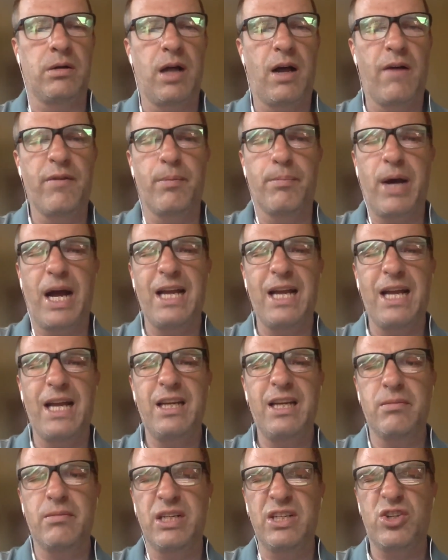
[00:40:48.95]
of the Biden
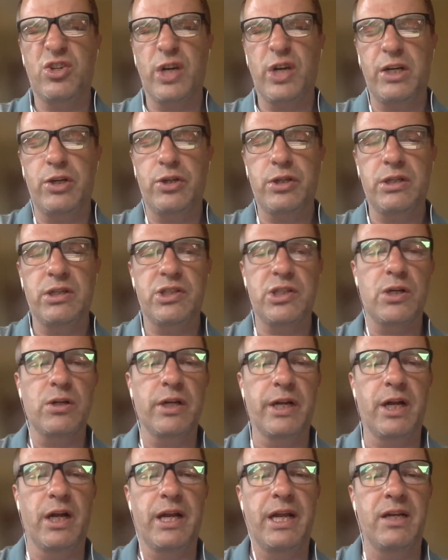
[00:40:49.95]
administration,
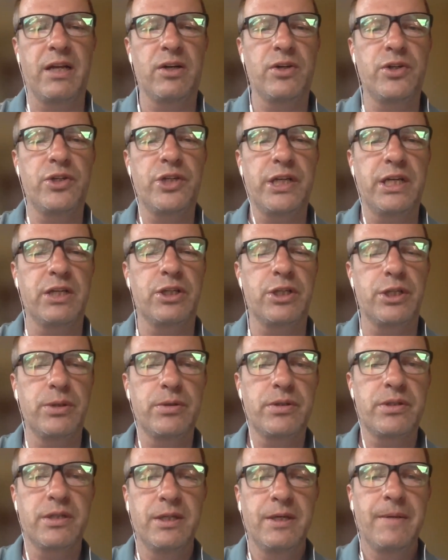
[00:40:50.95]
certainly on energy
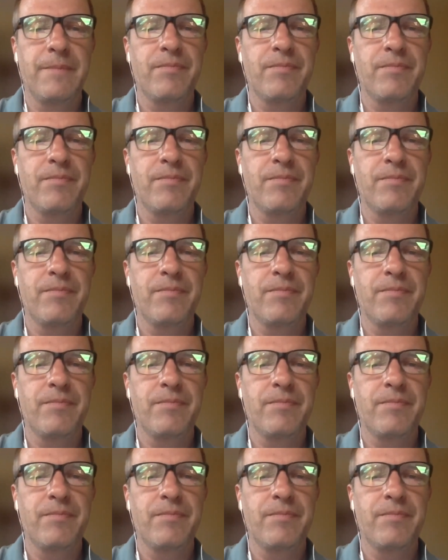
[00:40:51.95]
issues.